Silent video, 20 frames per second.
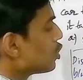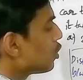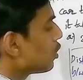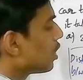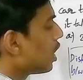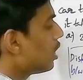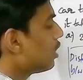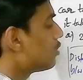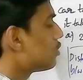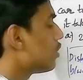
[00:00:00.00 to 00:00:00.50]
So
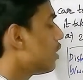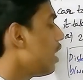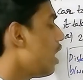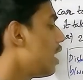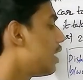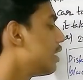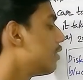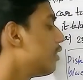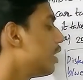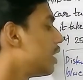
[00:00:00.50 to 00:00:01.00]
that's why
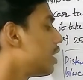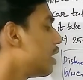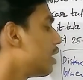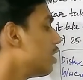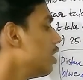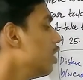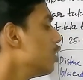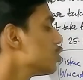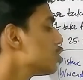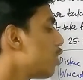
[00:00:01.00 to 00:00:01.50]
I
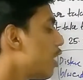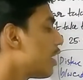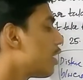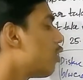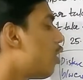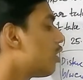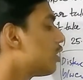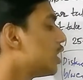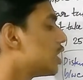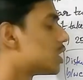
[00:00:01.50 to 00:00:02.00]
divided. So I
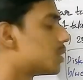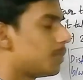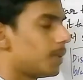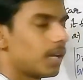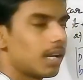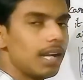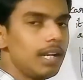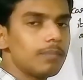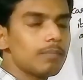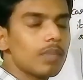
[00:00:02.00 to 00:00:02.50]
got the
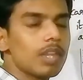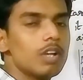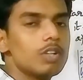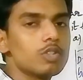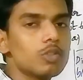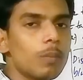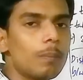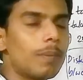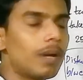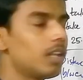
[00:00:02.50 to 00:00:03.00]
speed, right?
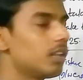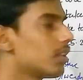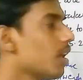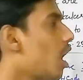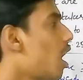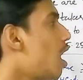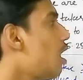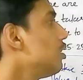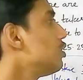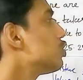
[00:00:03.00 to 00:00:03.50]
So but they
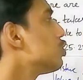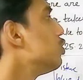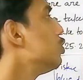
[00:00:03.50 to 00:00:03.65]
are asked